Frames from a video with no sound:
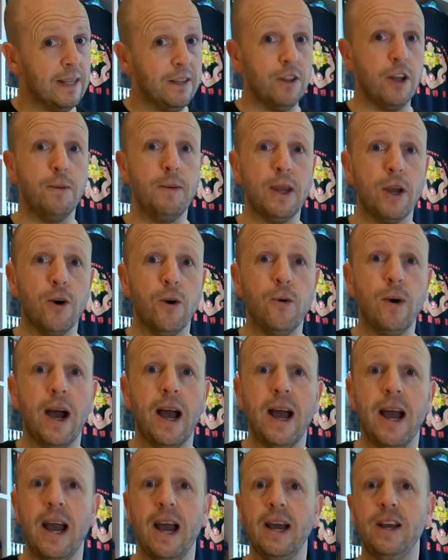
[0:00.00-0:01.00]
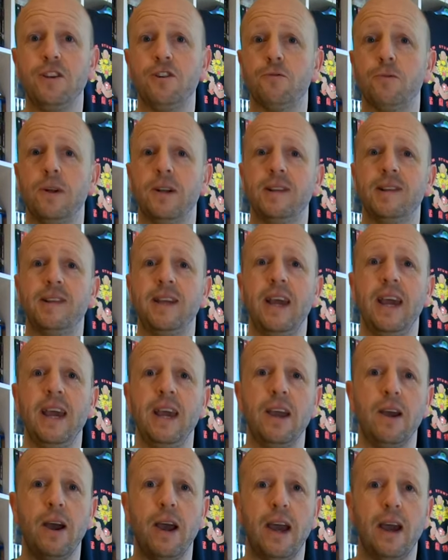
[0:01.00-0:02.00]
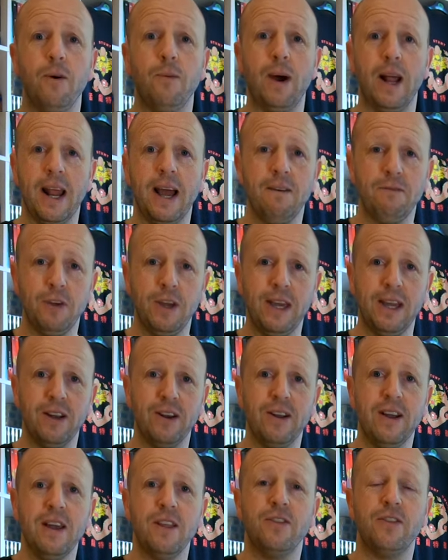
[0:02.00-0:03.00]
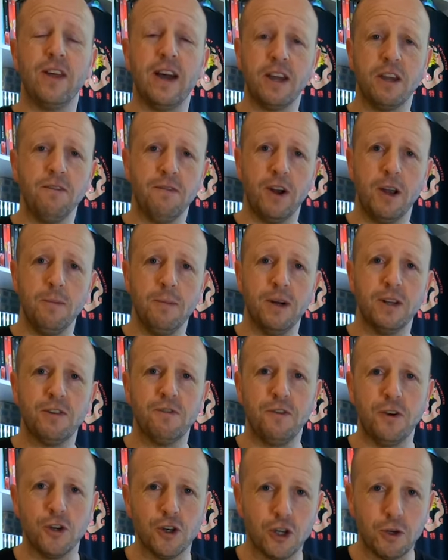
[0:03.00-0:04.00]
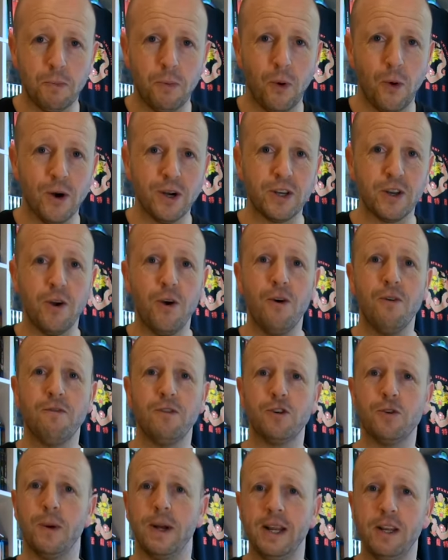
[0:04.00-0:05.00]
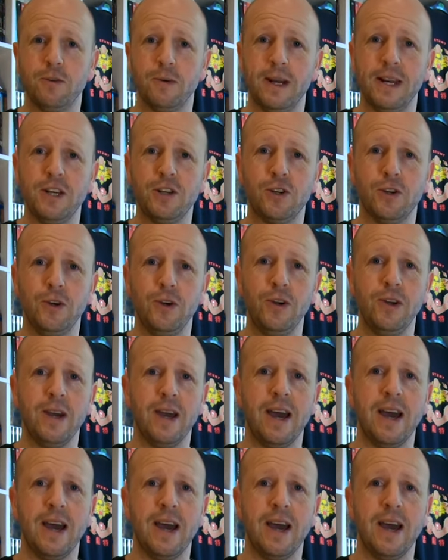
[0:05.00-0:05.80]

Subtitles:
There we go. I just wanted to say, while I have you here, thank you very much for your support over 2022.